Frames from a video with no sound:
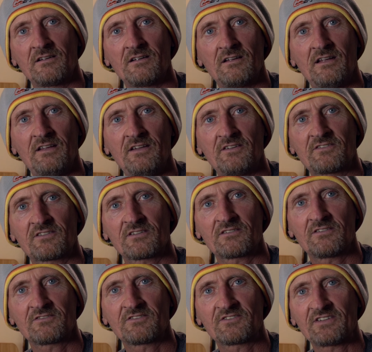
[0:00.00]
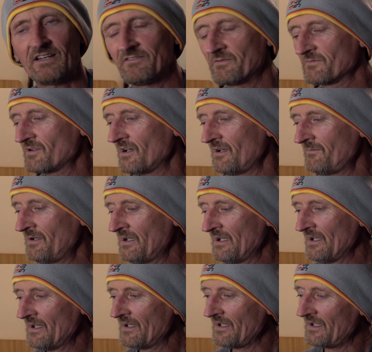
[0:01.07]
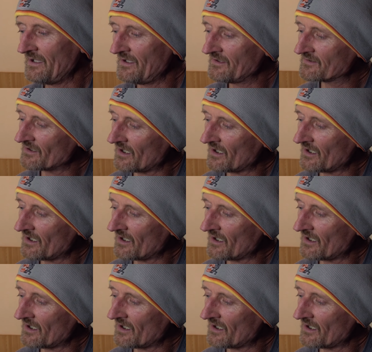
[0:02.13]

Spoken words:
is, just to save some time, is